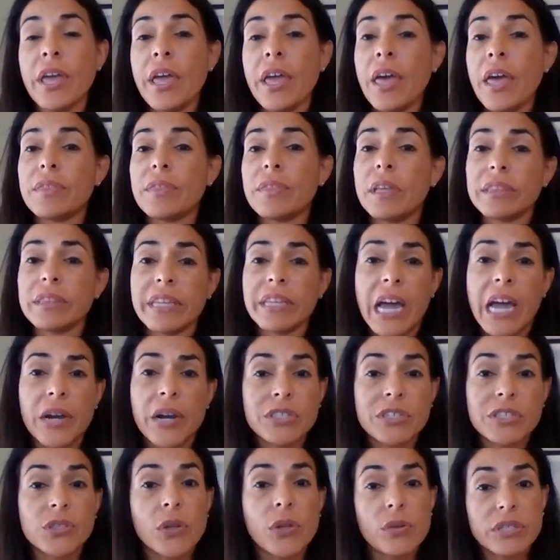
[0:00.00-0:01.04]
then the IRS
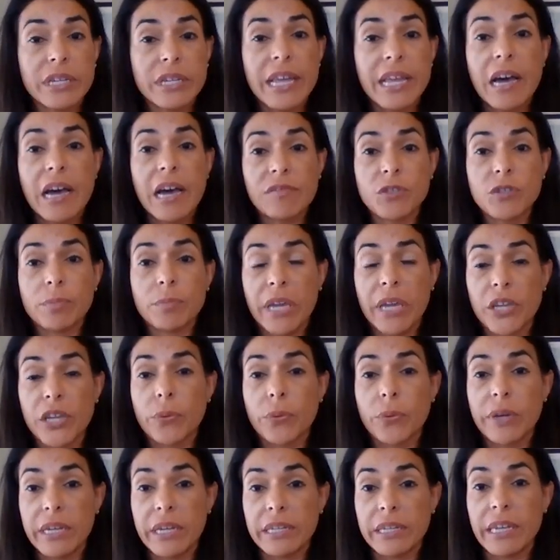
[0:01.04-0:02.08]
doesn't have to pay you
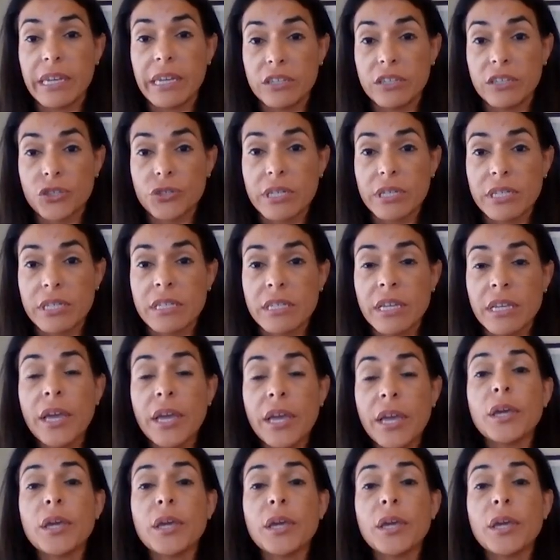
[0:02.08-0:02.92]
any interest.